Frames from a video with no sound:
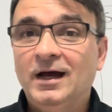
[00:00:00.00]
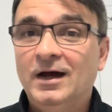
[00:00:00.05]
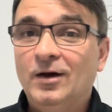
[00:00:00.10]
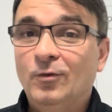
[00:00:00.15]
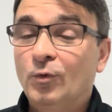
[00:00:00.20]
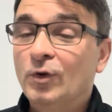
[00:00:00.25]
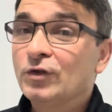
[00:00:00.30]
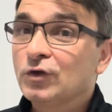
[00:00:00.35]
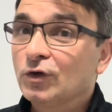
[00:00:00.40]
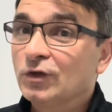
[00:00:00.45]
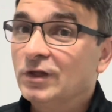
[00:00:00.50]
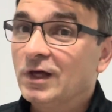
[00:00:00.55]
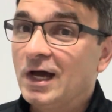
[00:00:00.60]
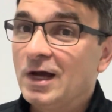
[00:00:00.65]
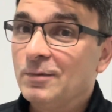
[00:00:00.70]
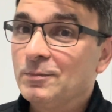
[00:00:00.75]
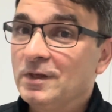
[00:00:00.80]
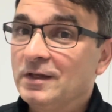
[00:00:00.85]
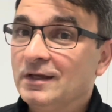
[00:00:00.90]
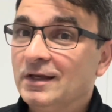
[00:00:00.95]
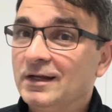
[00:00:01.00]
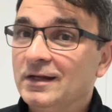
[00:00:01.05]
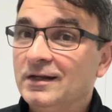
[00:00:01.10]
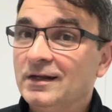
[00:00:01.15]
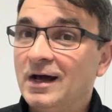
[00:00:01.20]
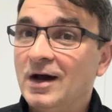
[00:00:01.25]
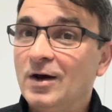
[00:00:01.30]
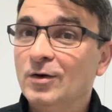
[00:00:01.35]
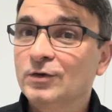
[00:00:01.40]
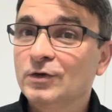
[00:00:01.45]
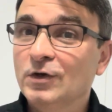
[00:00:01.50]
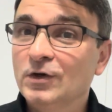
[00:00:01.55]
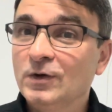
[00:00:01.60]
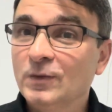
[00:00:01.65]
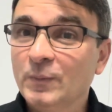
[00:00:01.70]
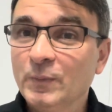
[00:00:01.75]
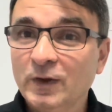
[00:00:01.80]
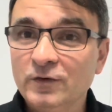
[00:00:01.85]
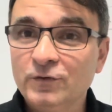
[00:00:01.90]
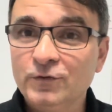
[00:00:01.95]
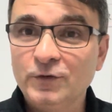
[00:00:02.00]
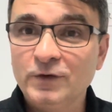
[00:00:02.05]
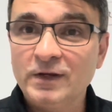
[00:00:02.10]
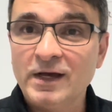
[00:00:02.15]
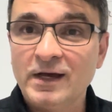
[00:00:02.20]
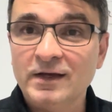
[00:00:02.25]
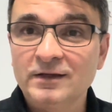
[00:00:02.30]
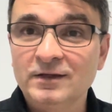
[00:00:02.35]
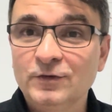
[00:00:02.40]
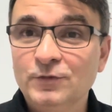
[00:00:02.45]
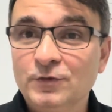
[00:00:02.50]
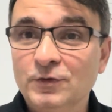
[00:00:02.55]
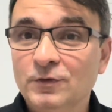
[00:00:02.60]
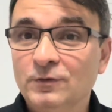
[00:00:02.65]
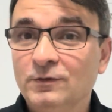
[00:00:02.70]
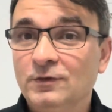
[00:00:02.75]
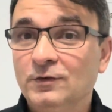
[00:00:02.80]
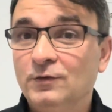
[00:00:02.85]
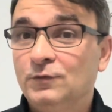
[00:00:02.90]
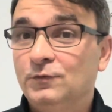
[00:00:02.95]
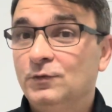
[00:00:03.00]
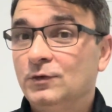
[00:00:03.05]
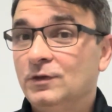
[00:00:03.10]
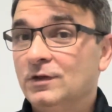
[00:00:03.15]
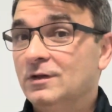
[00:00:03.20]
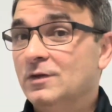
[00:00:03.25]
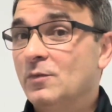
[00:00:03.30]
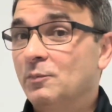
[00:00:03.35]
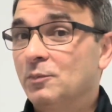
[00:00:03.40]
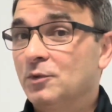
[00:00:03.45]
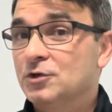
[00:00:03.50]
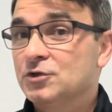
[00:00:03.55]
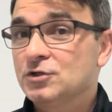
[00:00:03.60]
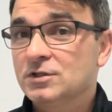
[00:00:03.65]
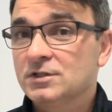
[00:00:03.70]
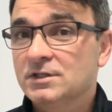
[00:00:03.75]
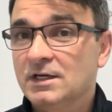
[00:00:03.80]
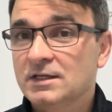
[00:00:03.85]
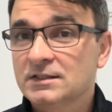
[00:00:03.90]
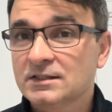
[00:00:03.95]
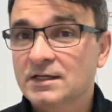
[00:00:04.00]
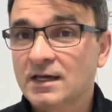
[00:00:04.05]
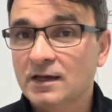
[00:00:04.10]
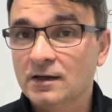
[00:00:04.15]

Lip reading: winter time, and then how are you going to pay for that if you didn't purchase